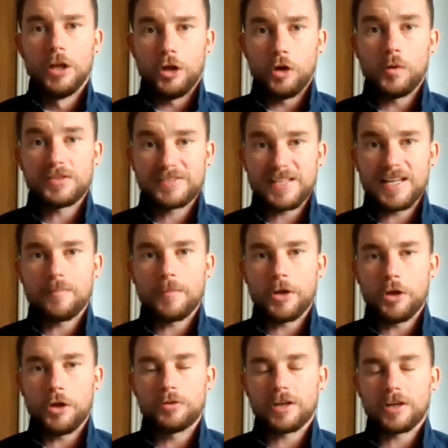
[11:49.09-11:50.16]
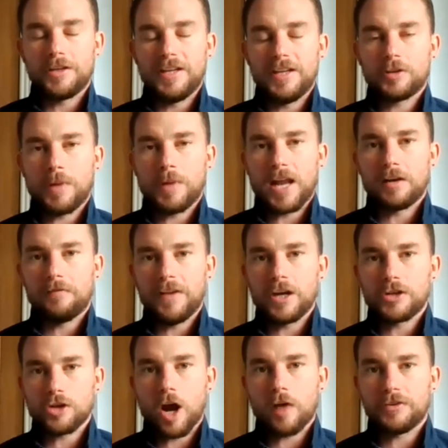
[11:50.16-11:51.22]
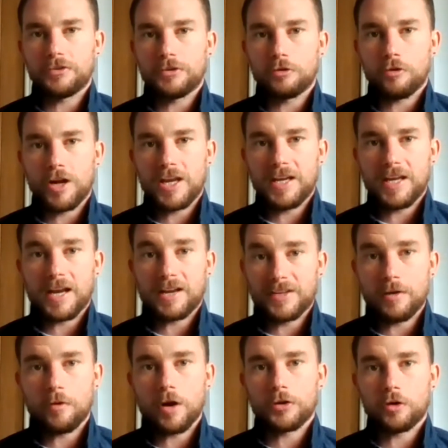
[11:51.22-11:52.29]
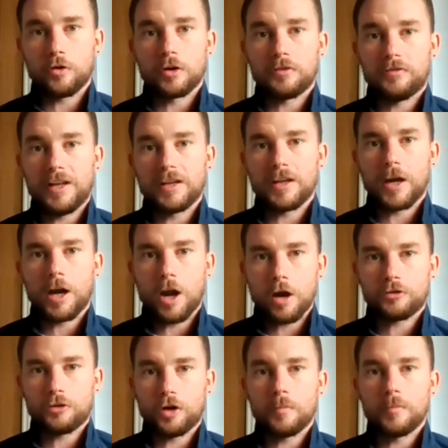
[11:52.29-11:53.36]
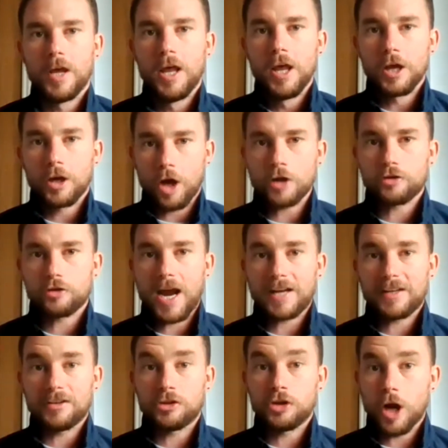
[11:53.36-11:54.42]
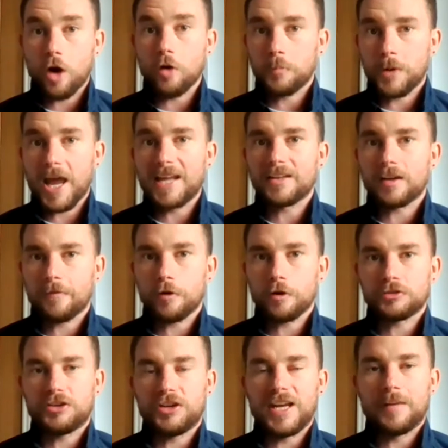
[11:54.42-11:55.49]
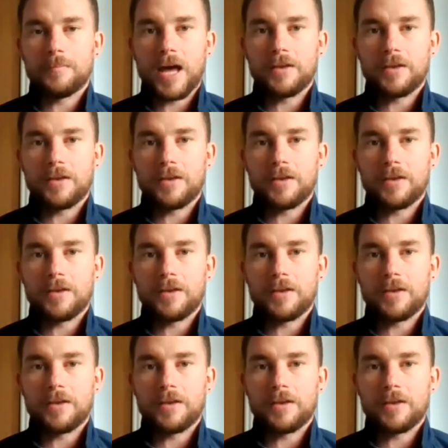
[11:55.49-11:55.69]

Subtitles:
who is still in Maynooth and I think is planning to finish off his degree and has now gone to Huddersfield on a long-term contract to go and play in their first team.